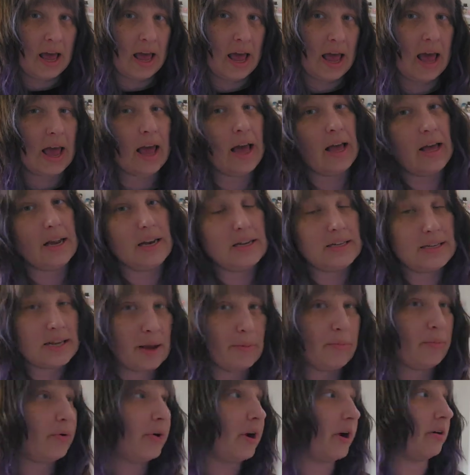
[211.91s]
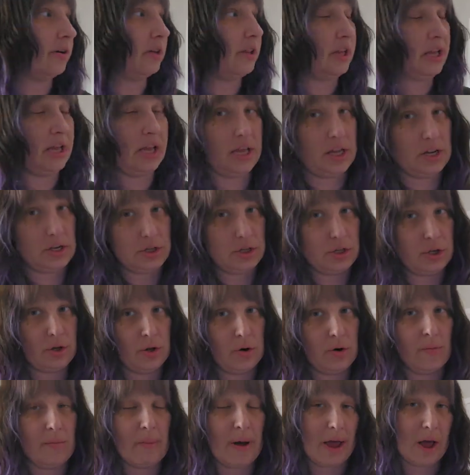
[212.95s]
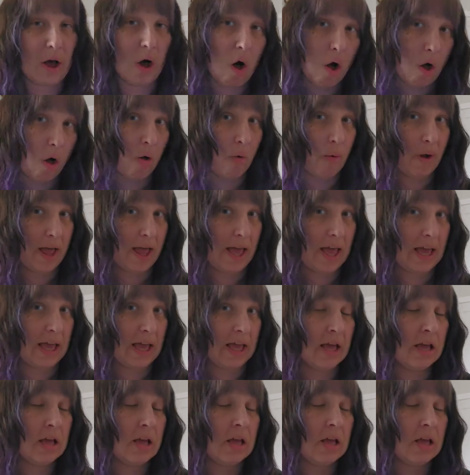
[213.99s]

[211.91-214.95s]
and temporarily into my hallway